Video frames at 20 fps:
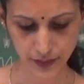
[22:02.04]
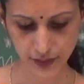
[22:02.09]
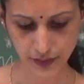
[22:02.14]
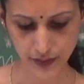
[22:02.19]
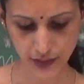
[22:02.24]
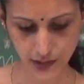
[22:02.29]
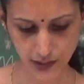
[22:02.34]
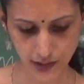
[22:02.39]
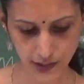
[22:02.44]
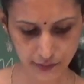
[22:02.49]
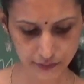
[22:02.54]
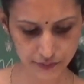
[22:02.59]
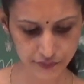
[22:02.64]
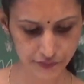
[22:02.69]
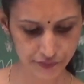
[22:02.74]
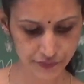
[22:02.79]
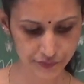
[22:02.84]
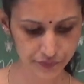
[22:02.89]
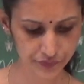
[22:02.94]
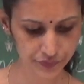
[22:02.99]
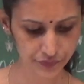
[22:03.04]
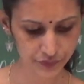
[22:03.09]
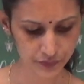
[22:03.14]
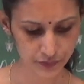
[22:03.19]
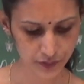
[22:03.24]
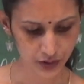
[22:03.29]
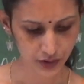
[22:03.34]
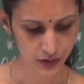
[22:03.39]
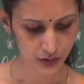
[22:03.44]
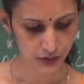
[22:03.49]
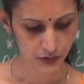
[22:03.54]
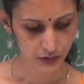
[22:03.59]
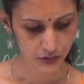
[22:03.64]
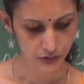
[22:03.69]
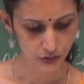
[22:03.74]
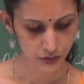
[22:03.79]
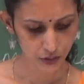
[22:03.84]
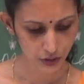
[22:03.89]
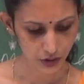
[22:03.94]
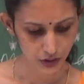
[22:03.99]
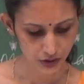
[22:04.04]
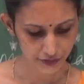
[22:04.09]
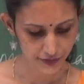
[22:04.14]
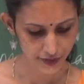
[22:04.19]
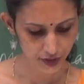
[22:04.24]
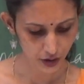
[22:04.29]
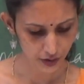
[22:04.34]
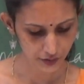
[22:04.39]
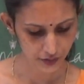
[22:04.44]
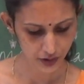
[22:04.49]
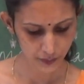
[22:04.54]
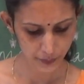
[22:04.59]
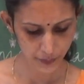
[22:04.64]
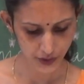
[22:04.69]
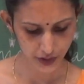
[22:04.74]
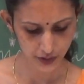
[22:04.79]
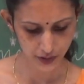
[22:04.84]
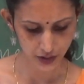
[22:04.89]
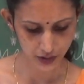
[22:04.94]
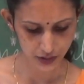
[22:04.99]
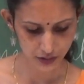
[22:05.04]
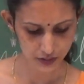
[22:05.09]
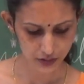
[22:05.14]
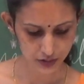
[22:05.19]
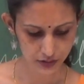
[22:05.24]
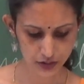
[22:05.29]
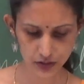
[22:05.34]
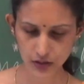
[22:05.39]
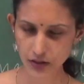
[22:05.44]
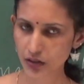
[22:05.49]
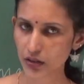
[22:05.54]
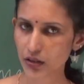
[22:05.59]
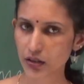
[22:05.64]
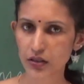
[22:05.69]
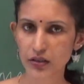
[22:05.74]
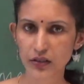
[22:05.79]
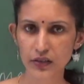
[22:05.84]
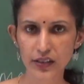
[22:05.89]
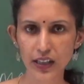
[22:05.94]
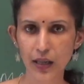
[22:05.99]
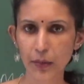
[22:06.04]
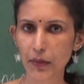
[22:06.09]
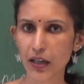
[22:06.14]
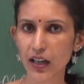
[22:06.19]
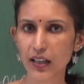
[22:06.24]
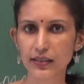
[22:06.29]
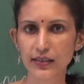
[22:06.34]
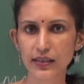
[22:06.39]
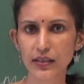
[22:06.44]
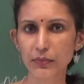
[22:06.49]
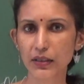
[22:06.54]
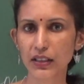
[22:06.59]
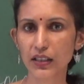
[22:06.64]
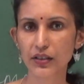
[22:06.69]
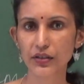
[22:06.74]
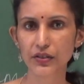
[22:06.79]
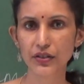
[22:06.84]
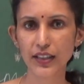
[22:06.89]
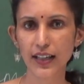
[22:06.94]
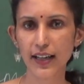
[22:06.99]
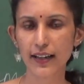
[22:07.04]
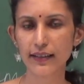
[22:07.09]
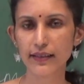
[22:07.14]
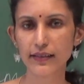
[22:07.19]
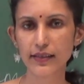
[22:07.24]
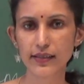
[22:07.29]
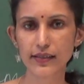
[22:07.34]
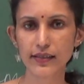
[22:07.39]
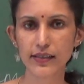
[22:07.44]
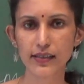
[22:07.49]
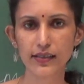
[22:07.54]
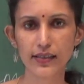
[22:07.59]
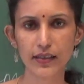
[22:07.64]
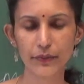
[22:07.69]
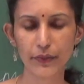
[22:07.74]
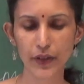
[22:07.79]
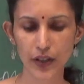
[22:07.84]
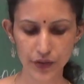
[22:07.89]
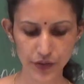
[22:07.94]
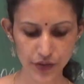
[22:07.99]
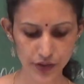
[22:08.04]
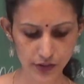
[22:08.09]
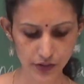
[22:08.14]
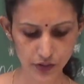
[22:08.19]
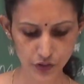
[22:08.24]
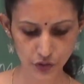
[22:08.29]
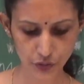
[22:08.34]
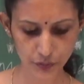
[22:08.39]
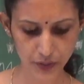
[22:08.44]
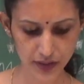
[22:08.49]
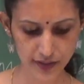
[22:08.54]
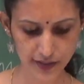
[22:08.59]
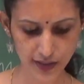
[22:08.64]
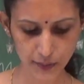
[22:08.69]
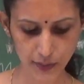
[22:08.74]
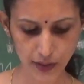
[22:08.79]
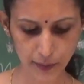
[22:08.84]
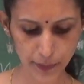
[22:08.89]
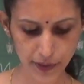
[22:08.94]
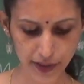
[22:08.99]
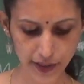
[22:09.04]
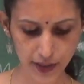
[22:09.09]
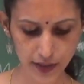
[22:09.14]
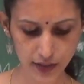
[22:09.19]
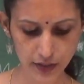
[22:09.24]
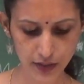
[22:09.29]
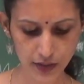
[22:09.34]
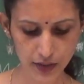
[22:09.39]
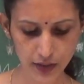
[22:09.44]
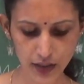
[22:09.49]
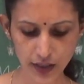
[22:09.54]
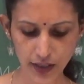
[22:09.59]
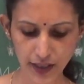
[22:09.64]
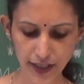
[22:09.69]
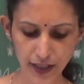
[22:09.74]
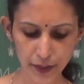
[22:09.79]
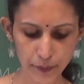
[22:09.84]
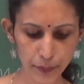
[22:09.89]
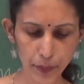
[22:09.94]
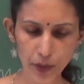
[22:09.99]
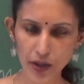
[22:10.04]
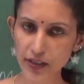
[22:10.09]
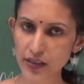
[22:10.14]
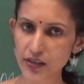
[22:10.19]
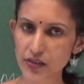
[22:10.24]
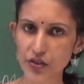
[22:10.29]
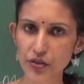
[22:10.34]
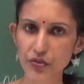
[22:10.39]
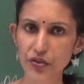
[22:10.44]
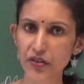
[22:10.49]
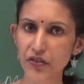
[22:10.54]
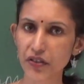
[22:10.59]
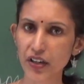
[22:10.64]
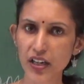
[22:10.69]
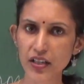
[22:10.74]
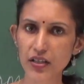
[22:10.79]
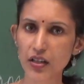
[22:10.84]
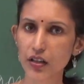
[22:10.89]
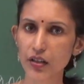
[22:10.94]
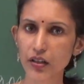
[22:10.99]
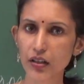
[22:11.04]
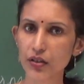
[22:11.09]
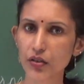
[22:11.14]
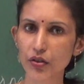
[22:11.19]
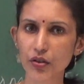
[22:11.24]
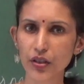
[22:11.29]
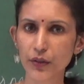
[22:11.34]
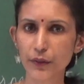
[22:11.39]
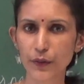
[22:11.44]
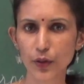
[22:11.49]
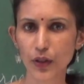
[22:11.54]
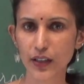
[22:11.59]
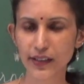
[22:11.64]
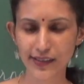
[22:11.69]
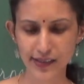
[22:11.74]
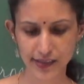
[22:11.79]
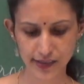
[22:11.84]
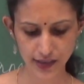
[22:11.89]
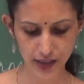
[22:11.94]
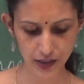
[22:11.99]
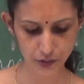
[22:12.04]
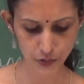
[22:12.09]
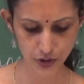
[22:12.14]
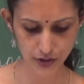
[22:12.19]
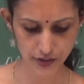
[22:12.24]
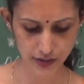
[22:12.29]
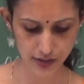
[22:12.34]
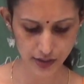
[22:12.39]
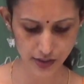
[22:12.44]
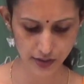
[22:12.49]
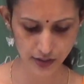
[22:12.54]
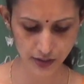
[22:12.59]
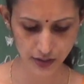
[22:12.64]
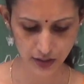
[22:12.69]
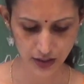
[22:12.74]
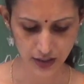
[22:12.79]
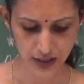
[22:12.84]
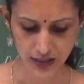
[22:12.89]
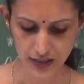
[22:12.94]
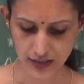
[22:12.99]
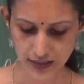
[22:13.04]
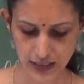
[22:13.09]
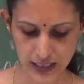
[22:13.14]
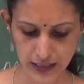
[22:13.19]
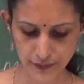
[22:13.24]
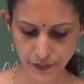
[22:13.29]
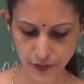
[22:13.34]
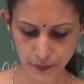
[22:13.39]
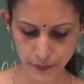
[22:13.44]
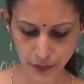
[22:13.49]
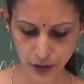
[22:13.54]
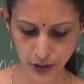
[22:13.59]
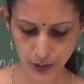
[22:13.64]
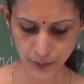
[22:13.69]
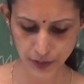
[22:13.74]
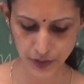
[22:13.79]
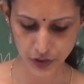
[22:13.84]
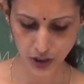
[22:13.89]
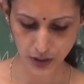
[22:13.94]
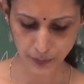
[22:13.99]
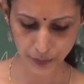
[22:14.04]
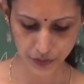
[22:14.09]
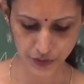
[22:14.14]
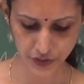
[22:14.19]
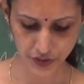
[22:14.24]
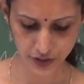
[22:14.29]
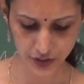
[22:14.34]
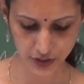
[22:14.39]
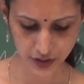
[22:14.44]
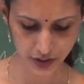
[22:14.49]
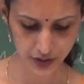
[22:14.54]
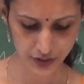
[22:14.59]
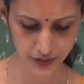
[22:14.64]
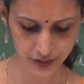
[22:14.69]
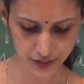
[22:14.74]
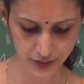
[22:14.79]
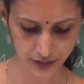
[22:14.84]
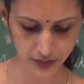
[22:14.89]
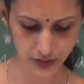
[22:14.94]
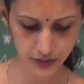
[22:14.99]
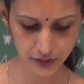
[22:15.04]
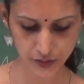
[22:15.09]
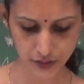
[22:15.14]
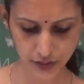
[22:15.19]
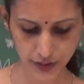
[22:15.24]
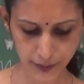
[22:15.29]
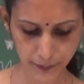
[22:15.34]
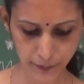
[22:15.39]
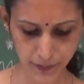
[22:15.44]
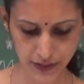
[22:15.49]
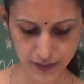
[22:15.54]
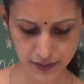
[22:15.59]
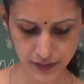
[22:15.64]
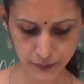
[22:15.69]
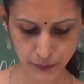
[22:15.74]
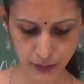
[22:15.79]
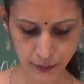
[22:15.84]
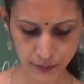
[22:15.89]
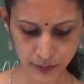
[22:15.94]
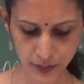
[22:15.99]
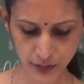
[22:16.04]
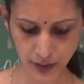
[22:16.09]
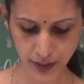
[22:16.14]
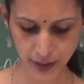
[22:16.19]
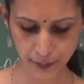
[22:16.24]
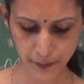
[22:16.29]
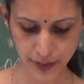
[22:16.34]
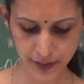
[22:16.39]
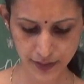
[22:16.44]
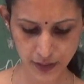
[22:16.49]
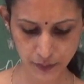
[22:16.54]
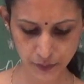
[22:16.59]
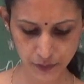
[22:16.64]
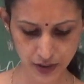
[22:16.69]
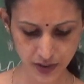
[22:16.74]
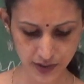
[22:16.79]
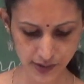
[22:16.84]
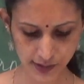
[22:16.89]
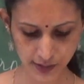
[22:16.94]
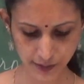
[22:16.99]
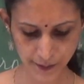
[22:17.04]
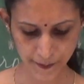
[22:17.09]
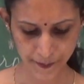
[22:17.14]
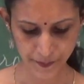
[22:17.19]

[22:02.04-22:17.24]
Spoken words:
Then role of an entrepreneur, some are similar to characteristics and functions, so mix them up again. Importance, you can write on your own if you understand what it is. Self-employment opportunities, okay, please remember MSMEs.